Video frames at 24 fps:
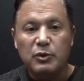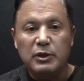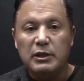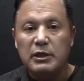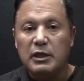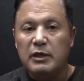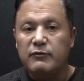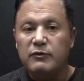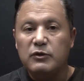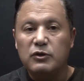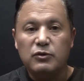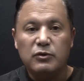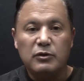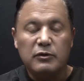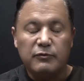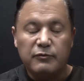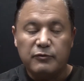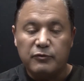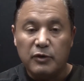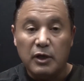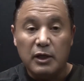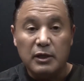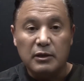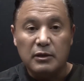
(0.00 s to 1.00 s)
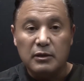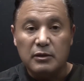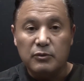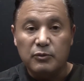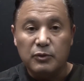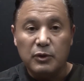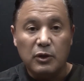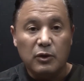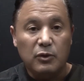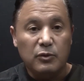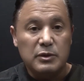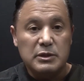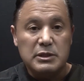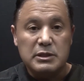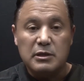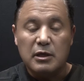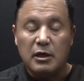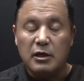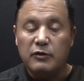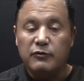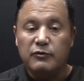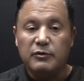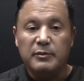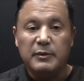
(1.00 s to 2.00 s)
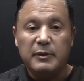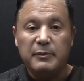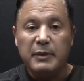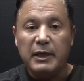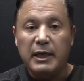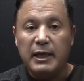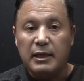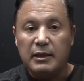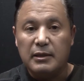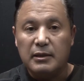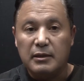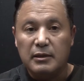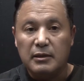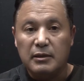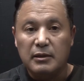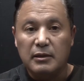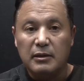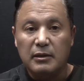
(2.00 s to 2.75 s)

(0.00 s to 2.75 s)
we never do the front. We always start from the back.